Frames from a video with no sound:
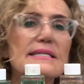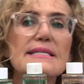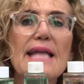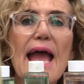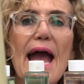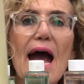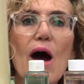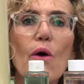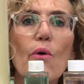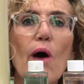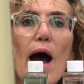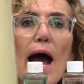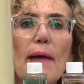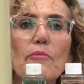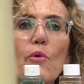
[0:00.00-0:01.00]

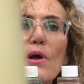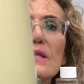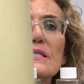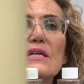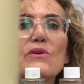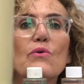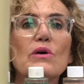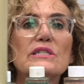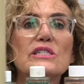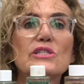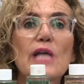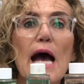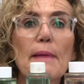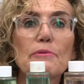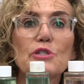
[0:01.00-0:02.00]
now I'm going to
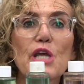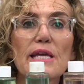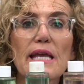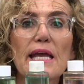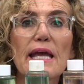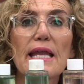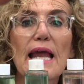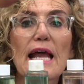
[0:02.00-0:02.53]
stop shaking it